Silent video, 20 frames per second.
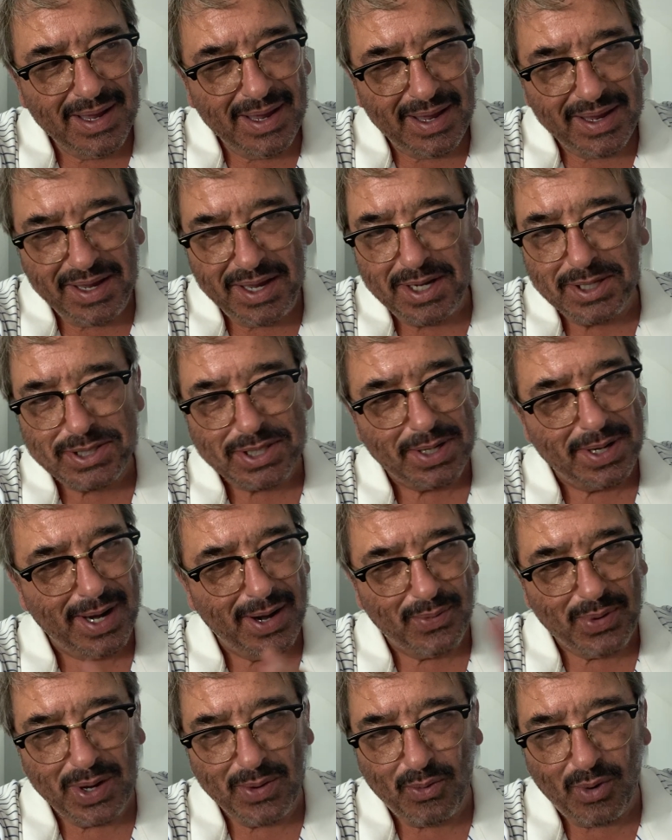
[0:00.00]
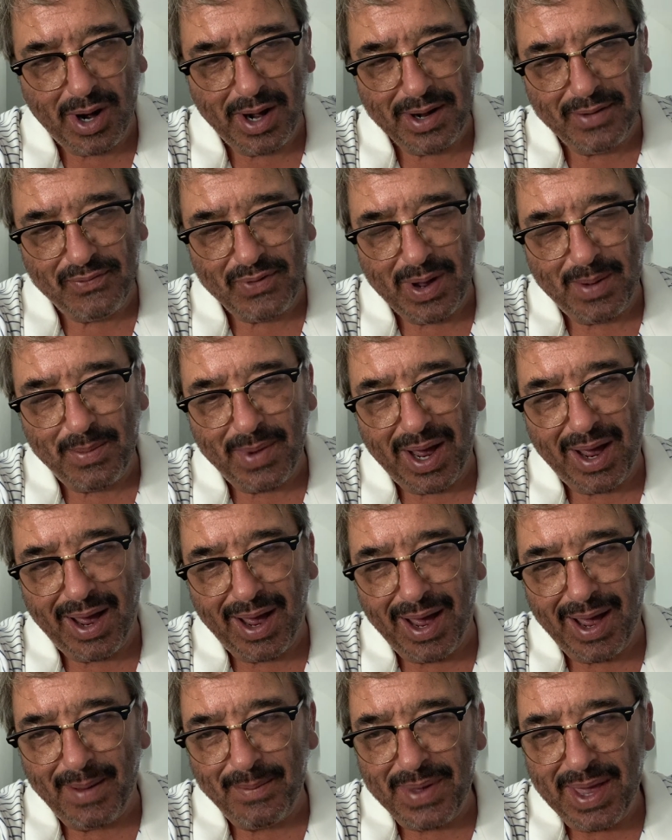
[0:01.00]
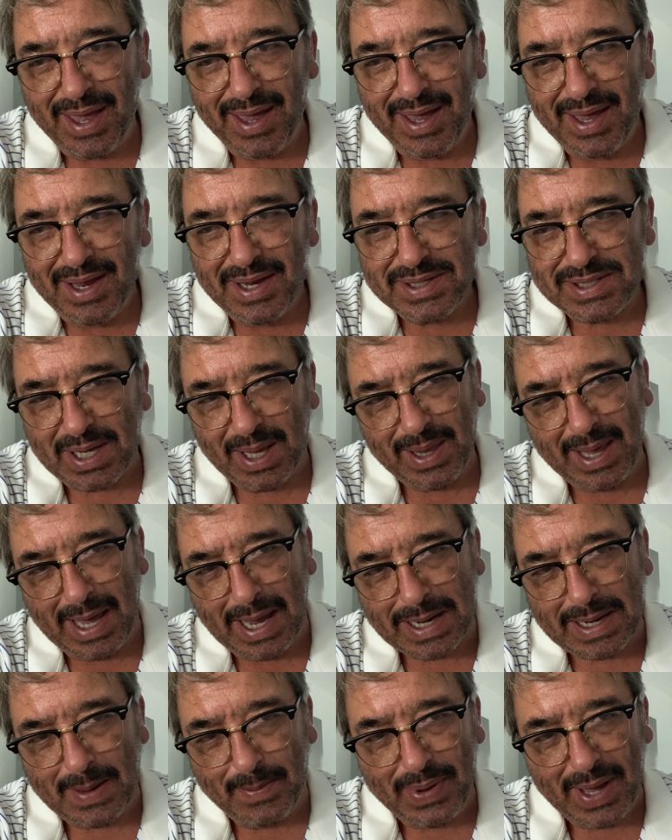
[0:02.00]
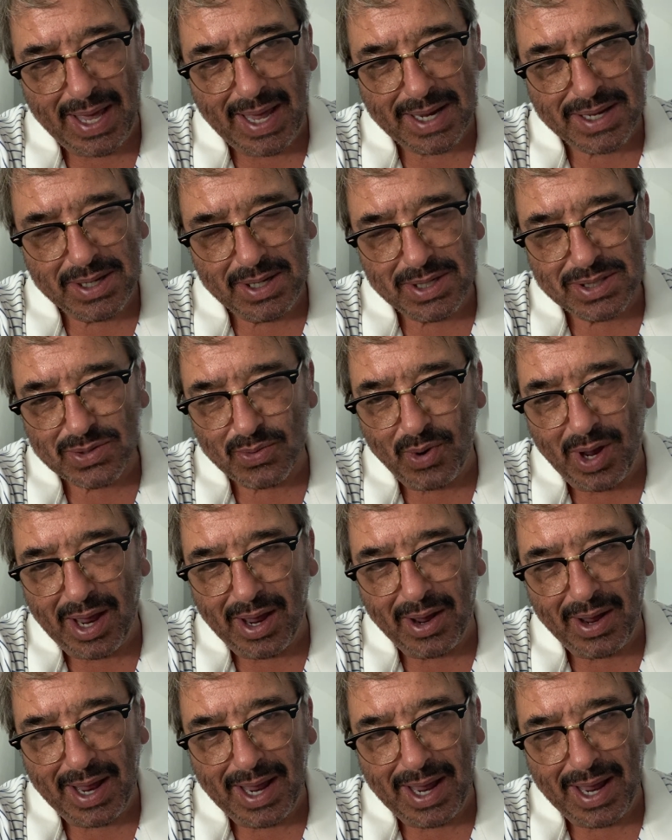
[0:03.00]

each and every one of them, Tlaquepaque as well.